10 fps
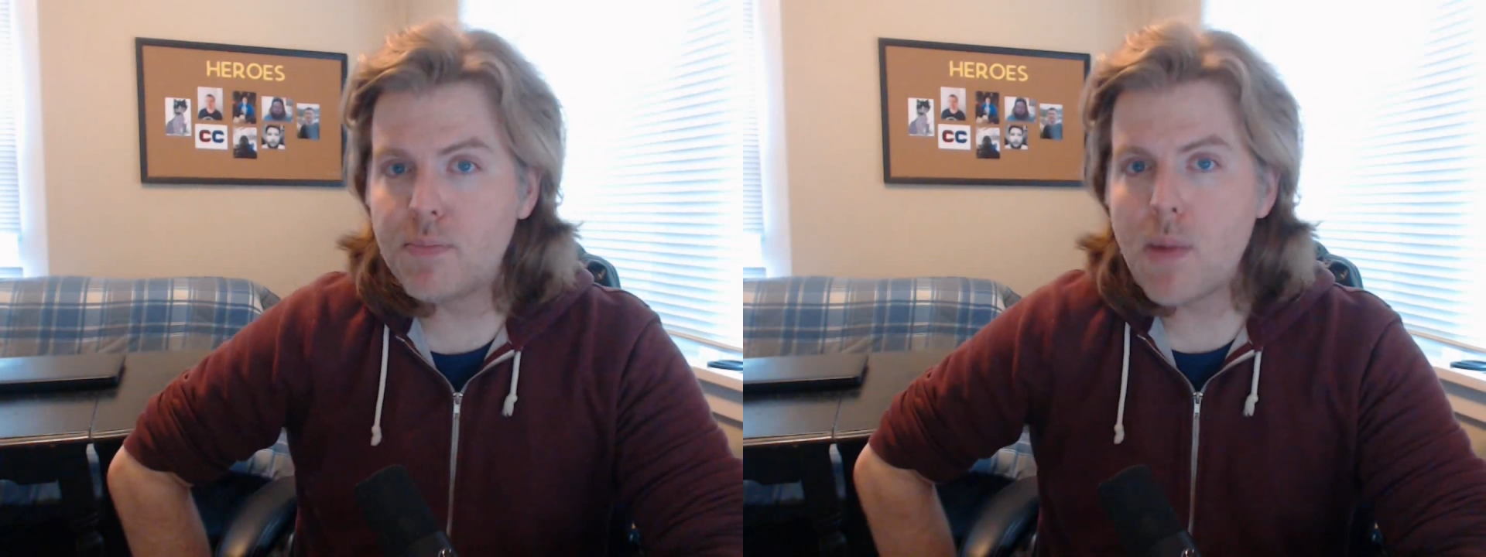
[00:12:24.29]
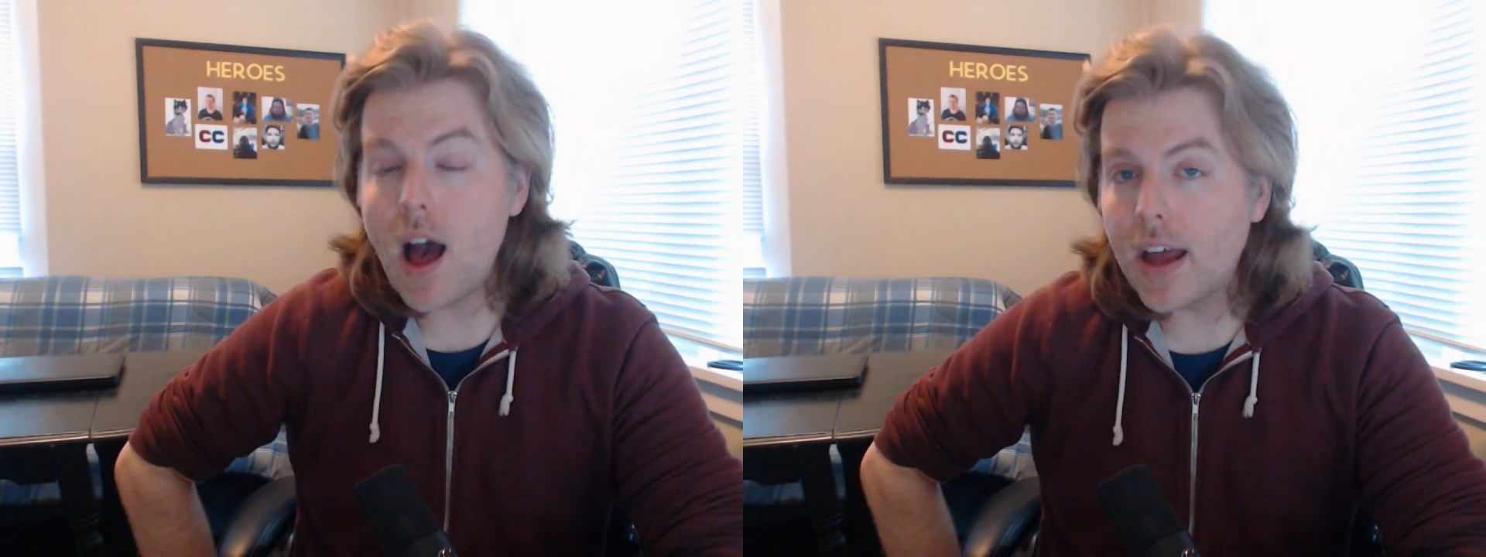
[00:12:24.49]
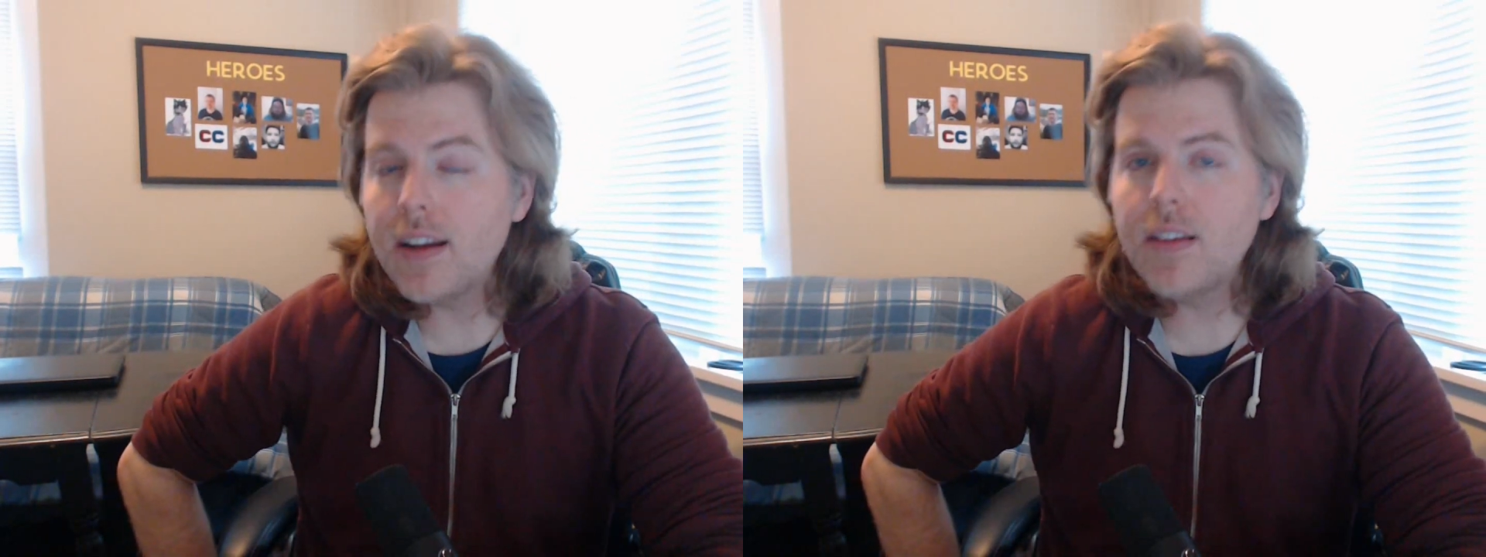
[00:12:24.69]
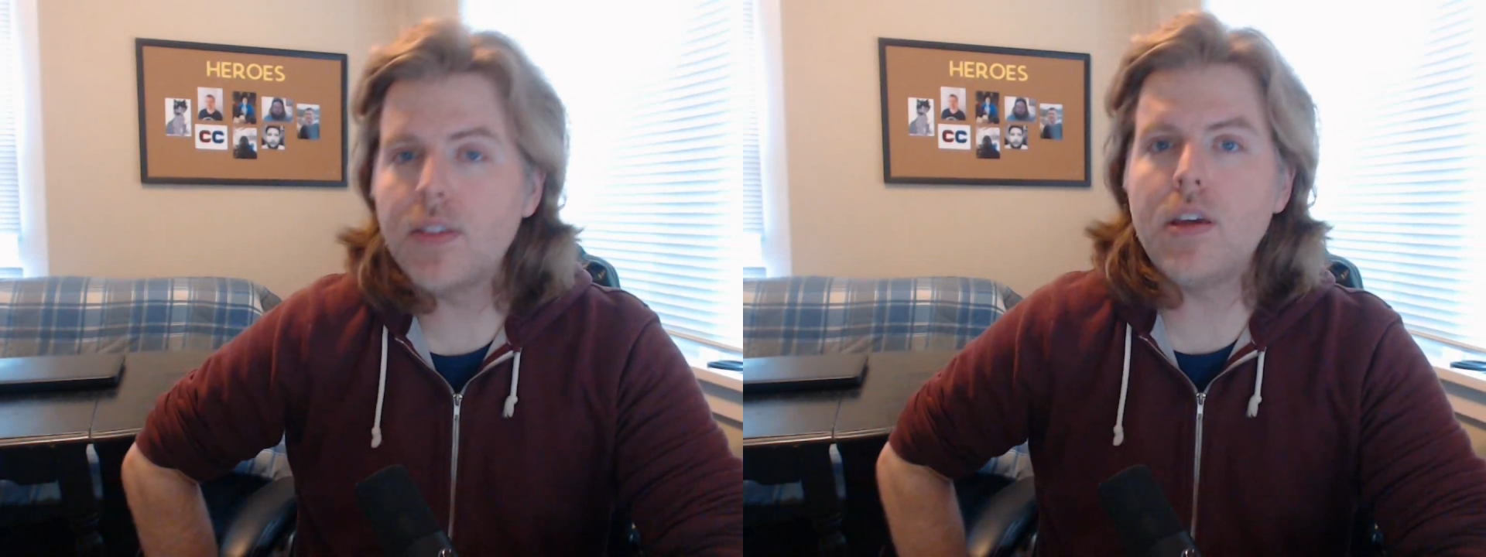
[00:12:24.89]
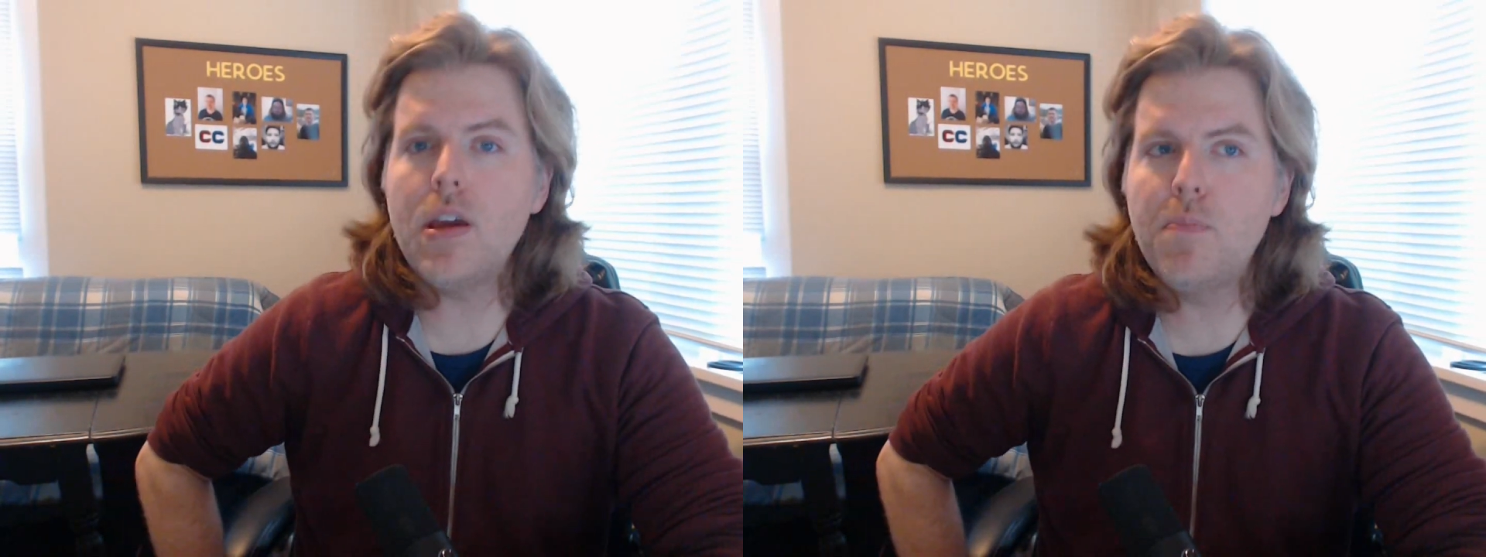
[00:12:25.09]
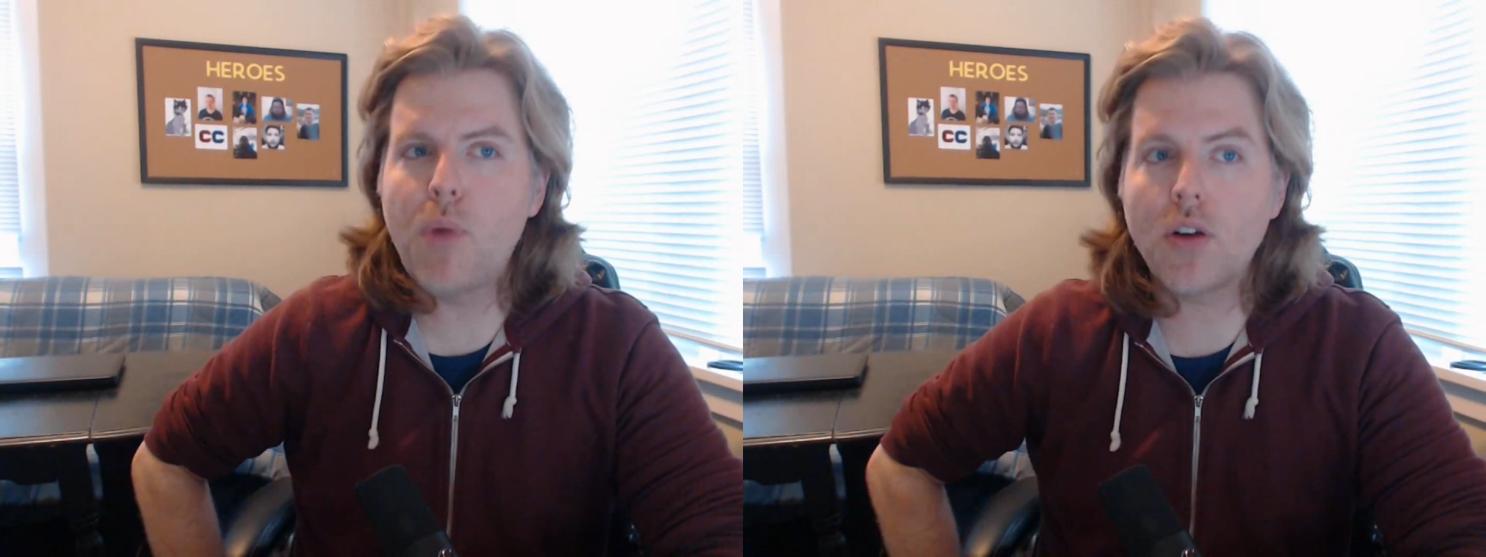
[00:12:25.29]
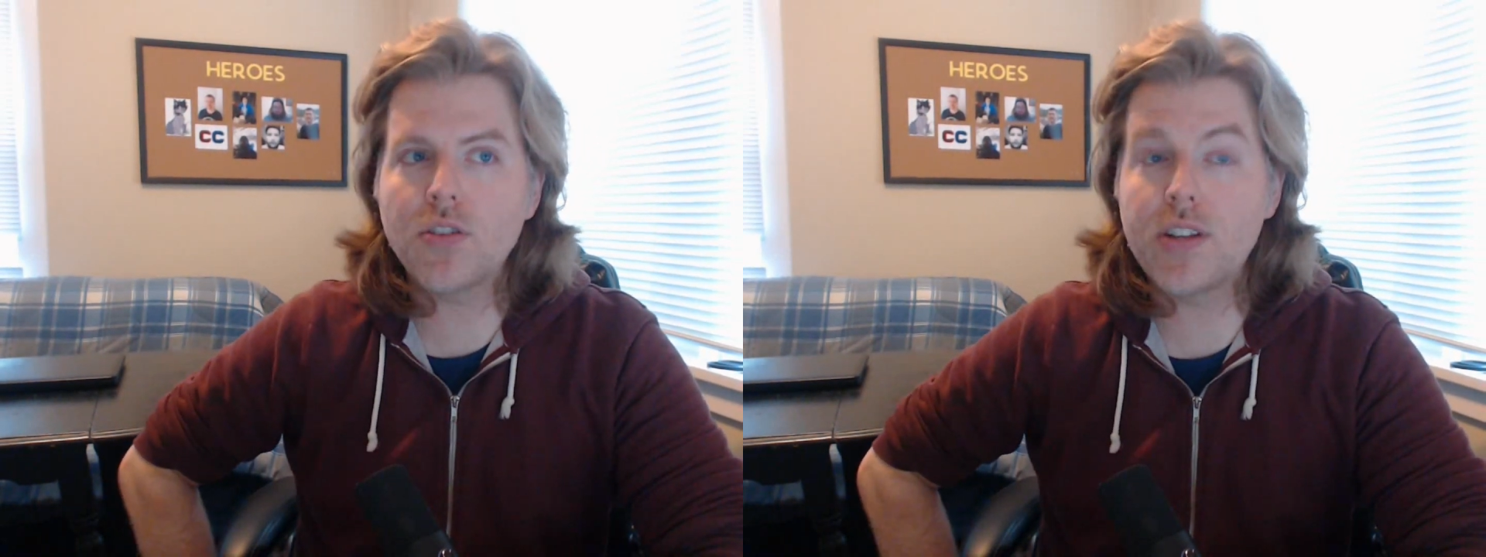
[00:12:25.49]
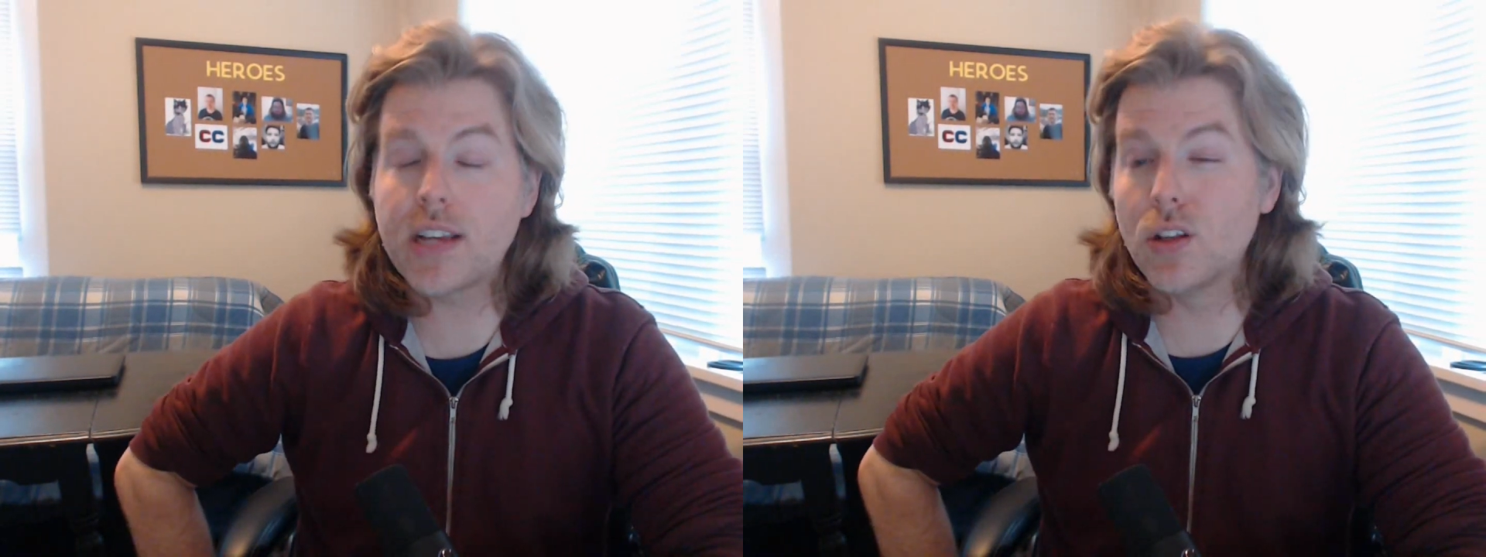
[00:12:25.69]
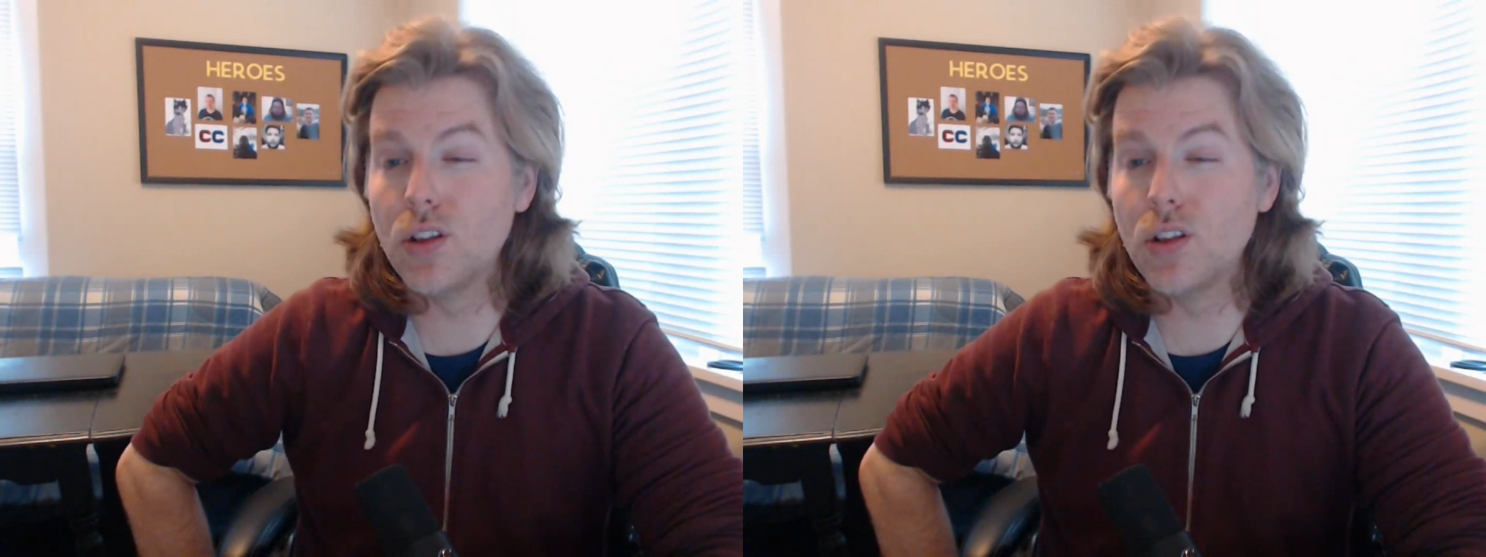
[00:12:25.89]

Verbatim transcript: But the parser takes